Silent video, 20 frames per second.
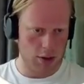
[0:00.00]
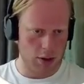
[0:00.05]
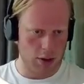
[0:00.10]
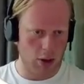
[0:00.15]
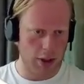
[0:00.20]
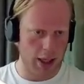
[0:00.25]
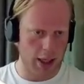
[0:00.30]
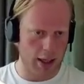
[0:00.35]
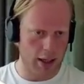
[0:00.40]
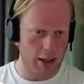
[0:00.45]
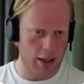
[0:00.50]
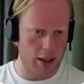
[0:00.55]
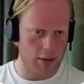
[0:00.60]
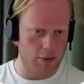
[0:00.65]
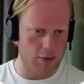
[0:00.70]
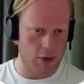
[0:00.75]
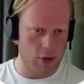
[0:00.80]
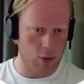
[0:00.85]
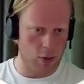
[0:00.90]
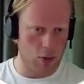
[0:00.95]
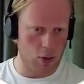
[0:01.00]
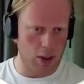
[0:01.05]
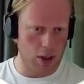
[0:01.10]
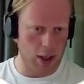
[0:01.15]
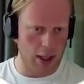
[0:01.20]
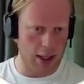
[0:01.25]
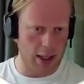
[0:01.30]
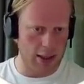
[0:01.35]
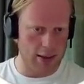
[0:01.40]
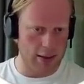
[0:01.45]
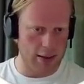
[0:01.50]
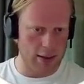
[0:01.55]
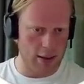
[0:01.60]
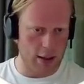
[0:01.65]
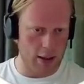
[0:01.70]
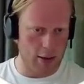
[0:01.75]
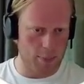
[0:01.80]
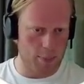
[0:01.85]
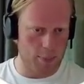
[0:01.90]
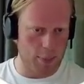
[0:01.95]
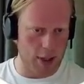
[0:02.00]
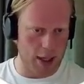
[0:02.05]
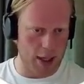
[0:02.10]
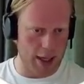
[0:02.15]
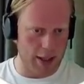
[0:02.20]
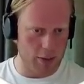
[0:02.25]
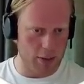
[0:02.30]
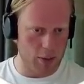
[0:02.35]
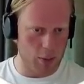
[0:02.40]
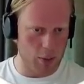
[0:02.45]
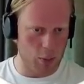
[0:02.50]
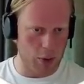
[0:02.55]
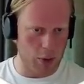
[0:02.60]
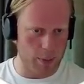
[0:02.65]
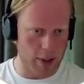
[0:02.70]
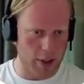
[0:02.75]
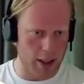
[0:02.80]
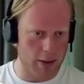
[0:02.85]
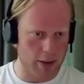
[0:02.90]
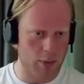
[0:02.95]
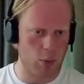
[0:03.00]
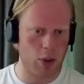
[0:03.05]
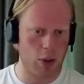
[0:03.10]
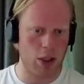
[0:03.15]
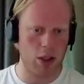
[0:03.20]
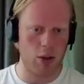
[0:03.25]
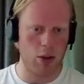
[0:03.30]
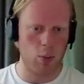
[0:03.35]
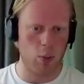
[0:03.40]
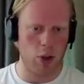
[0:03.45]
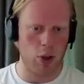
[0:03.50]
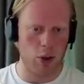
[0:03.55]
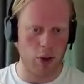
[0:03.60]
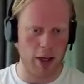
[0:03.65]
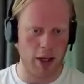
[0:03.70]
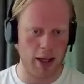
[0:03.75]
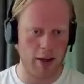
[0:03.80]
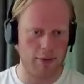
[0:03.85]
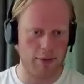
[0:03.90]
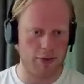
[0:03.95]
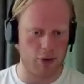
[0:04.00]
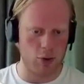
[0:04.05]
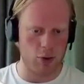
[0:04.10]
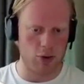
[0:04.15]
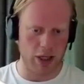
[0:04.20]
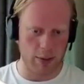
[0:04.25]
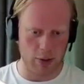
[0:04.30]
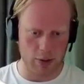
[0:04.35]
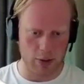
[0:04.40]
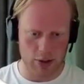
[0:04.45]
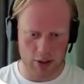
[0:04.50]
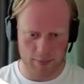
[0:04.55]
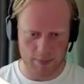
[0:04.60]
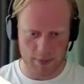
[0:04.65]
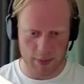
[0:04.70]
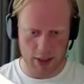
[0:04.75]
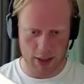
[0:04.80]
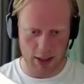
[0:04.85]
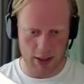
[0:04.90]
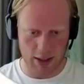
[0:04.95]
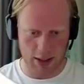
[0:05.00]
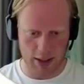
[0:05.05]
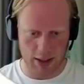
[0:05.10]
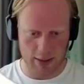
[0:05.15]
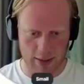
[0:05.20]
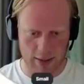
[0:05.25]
so yeah, if you look at the plan we made, we will have two tables in the